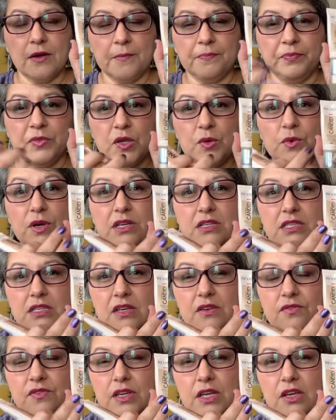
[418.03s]
you want to see
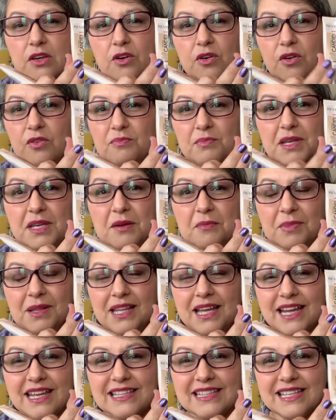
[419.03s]
a video of me
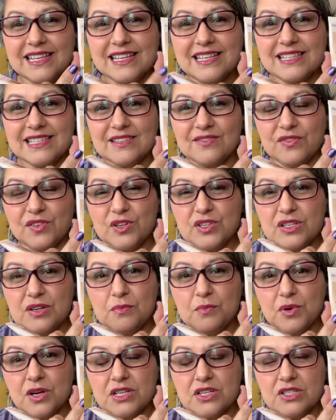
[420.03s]
applying this first
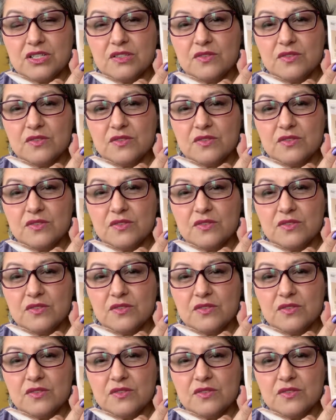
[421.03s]
impressions